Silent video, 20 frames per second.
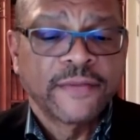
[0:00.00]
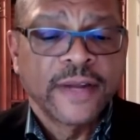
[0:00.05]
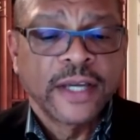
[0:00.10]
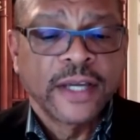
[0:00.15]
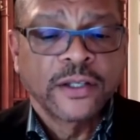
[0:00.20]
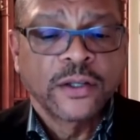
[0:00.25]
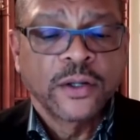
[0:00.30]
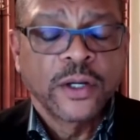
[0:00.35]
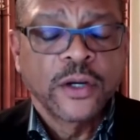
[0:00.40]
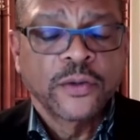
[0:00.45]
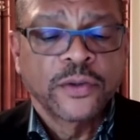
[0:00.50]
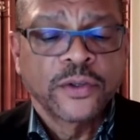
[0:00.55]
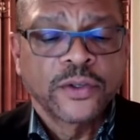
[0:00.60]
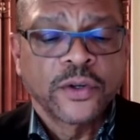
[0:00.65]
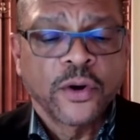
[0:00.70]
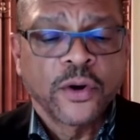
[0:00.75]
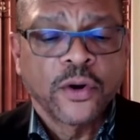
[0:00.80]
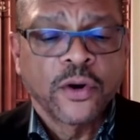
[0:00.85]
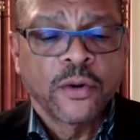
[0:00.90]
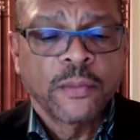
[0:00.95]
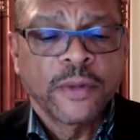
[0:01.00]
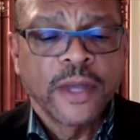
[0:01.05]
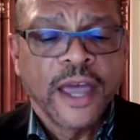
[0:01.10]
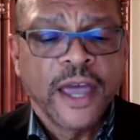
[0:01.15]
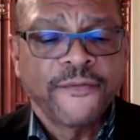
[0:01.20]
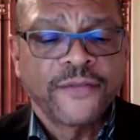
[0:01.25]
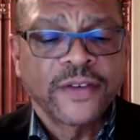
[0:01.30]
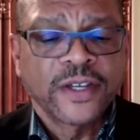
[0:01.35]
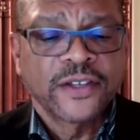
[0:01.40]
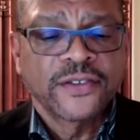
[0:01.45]
Now, you hear the term
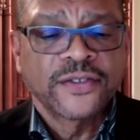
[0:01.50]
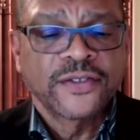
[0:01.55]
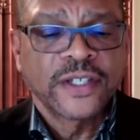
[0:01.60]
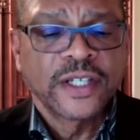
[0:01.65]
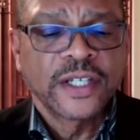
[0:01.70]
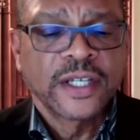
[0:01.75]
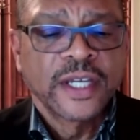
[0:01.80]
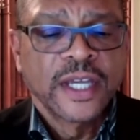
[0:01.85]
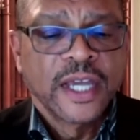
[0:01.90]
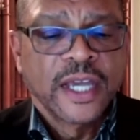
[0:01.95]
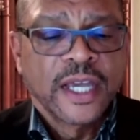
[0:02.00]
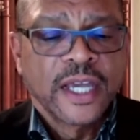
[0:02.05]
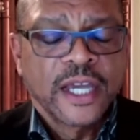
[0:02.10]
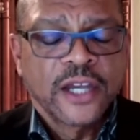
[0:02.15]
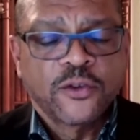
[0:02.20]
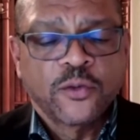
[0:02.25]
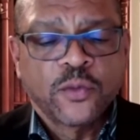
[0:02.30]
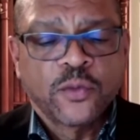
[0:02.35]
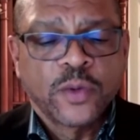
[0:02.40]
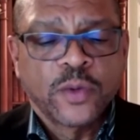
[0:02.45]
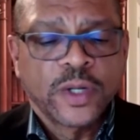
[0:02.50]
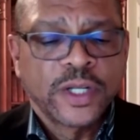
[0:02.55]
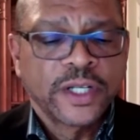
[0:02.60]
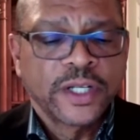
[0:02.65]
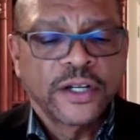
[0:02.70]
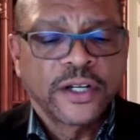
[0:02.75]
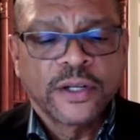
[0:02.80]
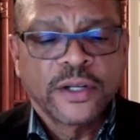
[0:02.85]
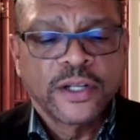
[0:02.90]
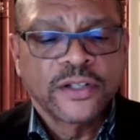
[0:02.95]
efficacy.
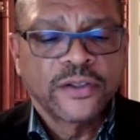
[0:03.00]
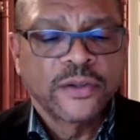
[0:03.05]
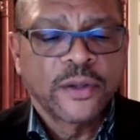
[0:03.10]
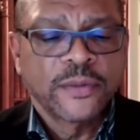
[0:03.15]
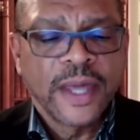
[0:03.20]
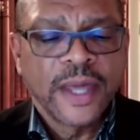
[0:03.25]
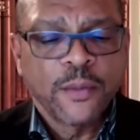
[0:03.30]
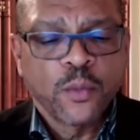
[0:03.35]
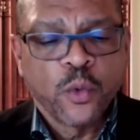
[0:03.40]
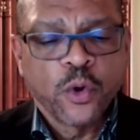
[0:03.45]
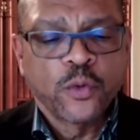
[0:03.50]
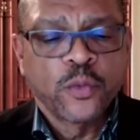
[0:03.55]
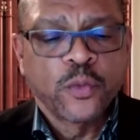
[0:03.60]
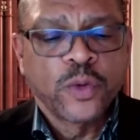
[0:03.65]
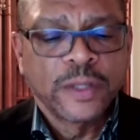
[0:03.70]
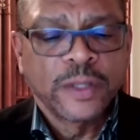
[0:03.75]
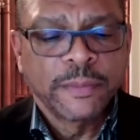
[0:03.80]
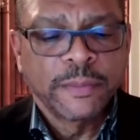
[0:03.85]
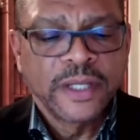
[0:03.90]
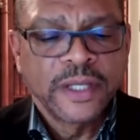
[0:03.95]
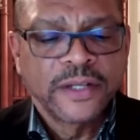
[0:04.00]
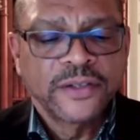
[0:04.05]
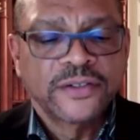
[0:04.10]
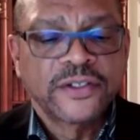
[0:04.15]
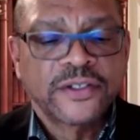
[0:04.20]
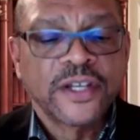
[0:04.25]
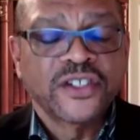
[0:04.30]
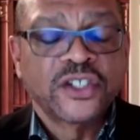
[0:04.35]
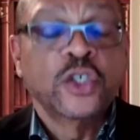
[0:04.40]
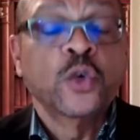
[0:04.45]
That word really means, does
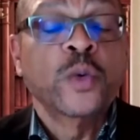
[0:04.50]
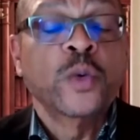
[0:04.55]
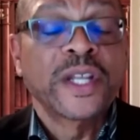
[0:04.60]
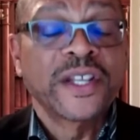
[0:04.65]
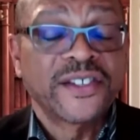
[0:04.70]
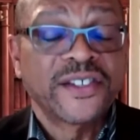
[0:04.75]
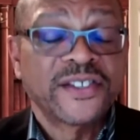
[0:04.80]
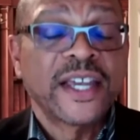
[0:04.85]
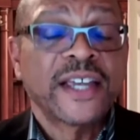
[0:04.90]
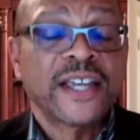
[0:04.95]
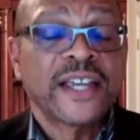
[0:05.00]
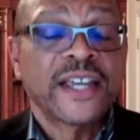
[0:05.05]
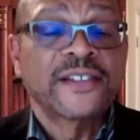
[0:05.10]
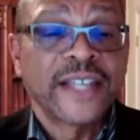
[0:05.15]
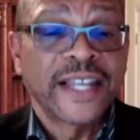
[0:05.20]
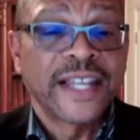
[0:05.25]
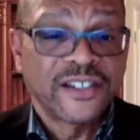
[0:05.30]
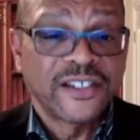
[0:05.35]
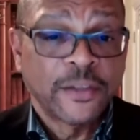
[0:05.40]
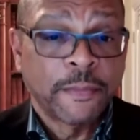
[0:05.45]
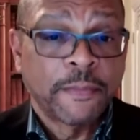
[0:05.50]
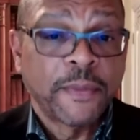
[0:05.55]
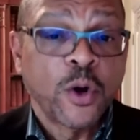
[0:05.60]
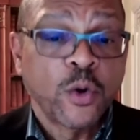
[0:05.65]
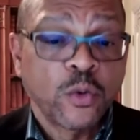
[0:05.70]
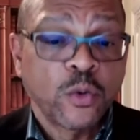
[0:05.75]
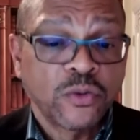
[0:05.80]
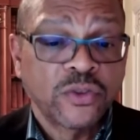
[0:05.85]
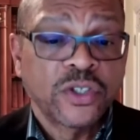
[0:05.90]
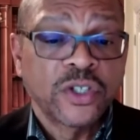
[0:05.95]
it do what it says that it's
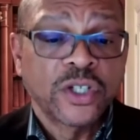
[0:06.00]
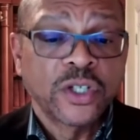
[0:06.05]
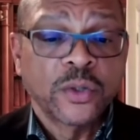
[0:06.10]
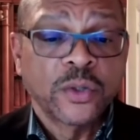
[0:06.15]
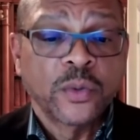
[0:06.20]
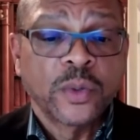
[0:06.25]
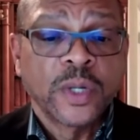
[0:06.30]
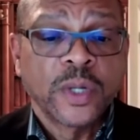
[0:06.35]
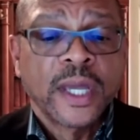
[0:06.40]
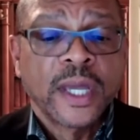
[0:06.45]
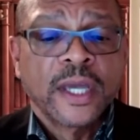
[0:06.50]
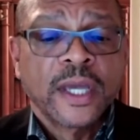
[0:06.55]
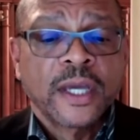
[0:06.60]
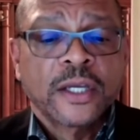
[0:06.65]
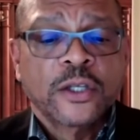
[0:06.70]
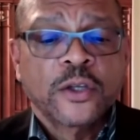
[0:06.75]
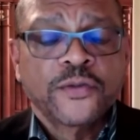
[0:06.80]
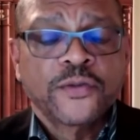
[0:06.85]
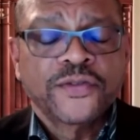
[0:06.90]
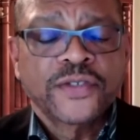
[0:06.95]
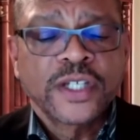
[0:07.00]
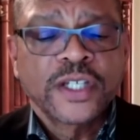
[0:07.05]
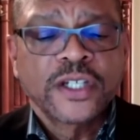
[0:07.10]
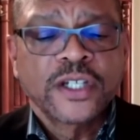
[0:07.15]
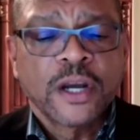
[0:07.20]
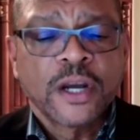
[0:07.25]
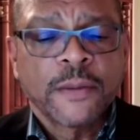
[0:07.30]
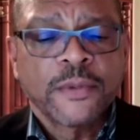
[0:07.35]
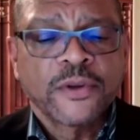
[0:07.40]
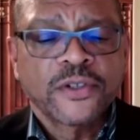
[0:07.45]
supposed to do? You've seen
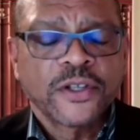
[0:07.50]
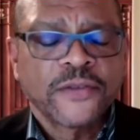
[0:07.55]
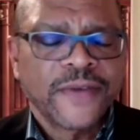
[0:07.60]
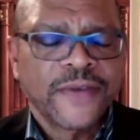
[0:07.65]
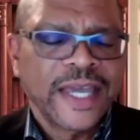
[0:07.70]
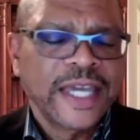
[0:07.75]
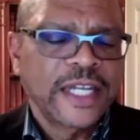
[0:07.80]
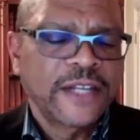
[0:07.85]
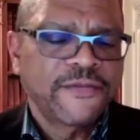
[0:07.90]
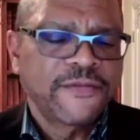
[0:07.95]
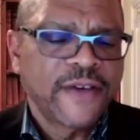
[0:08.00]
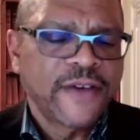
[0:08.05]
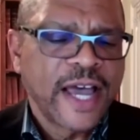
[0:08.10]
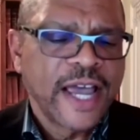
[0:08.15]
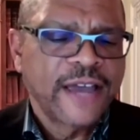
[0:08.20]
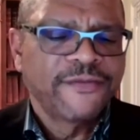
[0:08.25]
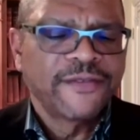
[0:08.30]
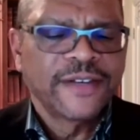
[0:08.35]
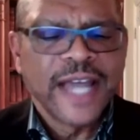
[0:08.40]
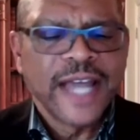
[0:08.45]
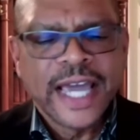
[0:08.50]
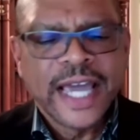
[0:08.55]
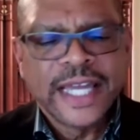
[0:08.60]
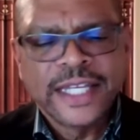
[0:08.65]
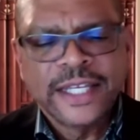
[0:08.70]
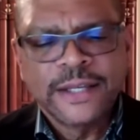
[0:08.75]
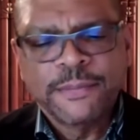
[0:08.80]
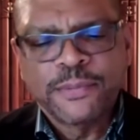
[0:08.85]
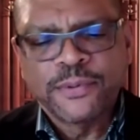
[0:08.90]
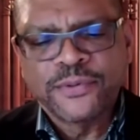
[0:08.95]
numbers of
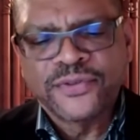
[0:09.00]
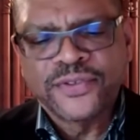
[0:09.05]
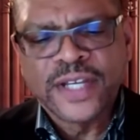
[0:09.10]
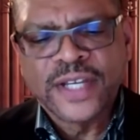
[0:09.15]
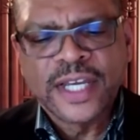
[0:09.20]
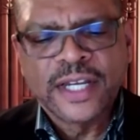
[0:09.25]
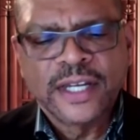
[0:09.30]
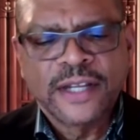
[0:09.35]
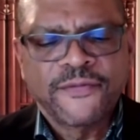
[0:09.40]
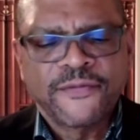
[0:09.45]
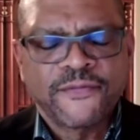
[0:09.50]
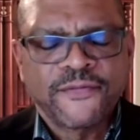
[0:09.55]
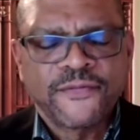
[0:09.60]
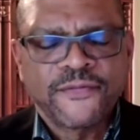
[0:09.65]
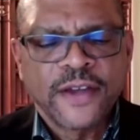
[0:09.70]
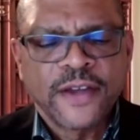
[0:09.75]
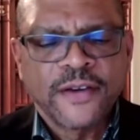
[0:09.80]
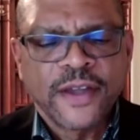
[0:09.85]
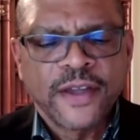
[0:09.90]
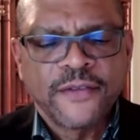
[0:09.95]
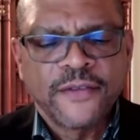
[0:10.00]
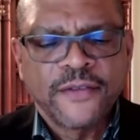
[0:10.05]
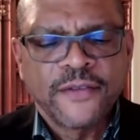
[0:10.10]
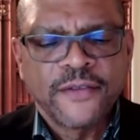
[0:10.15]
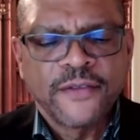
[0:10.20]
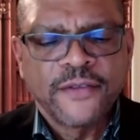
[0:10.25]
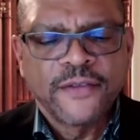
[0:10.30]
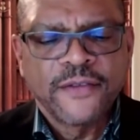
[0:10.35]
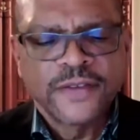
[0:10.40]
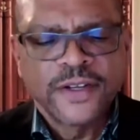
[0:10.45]
85-90%
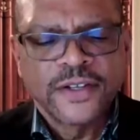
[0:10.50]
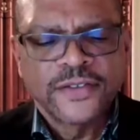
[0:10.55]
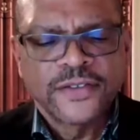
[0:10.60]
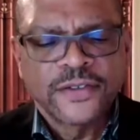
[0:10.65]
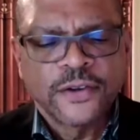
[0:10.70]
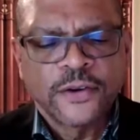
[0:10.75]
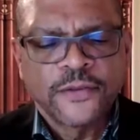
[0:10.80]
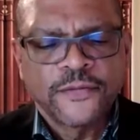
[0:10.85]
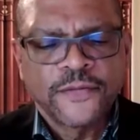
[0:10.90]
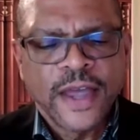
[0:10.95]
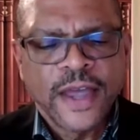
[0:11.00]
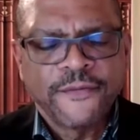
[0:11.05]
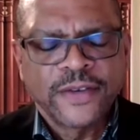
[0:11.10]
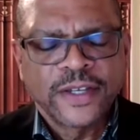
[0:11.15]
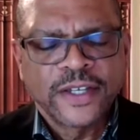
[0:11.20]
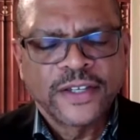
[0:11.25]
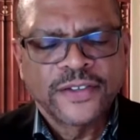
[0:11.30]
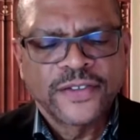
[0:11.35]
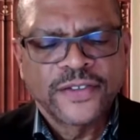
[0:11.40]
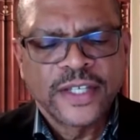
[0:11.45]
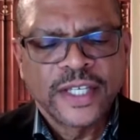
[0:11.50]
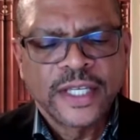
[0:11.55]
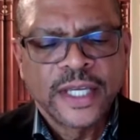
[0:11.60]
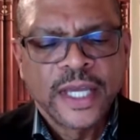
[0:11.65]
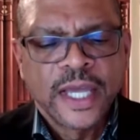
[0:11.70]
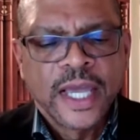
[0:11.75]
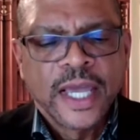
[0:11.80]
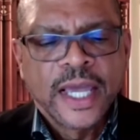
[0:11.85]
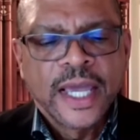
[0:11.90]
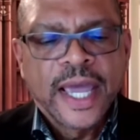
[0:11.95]
effectiveness or efficacy.
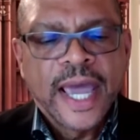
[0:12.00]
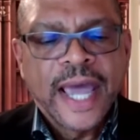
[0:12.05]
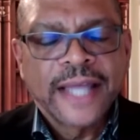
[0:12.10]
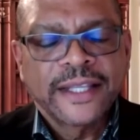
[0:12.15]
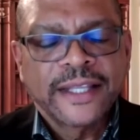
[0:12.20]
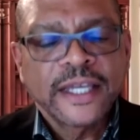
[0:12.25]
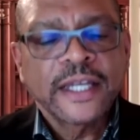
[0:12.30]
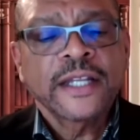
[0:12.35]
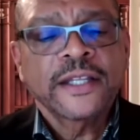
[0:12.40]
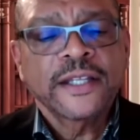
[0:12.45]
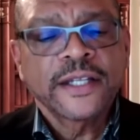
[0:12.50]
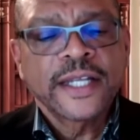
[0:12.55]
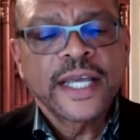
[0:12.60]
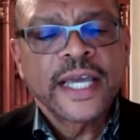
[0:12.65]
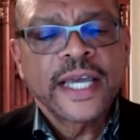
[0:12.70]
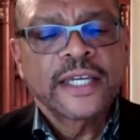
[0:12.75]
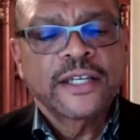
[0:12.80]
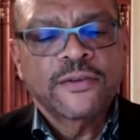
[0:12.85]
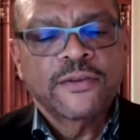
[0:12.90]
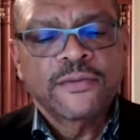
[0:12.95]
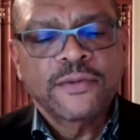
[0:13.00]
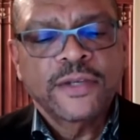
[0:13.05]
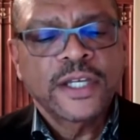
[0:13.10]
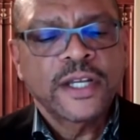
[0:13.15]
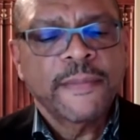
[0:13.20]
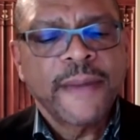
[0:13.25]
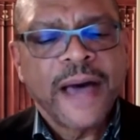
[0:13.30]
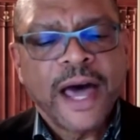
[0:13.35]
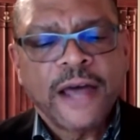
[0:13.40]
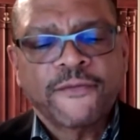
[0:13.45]
At the end of the day, you need
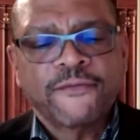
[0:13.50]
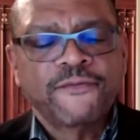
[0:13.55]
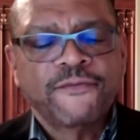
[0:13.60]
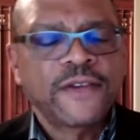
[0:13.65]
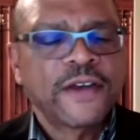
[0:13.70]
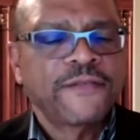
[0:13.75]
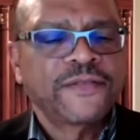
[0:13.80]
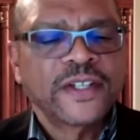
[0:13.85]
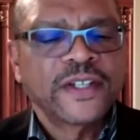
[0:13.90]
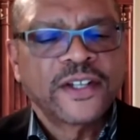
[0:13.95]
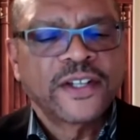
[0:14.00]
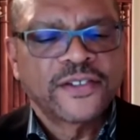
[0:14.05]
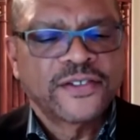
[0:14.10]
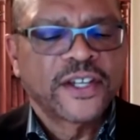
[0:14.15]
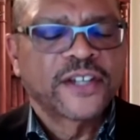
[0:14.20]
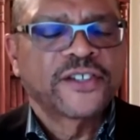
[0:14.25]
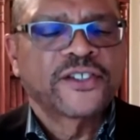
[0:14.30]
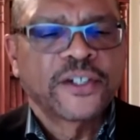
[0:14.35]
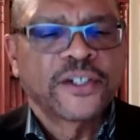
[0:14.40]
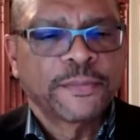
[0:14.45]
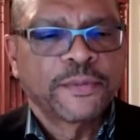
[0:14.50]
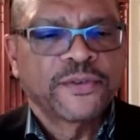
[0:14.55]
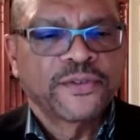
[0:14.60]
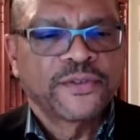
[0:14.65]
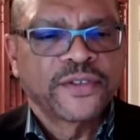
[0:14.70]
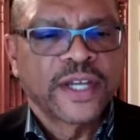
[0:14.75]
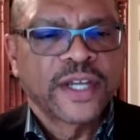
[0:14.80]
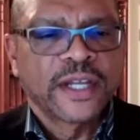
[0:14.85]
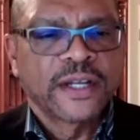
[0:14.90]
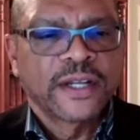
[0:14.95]
about 50-60%.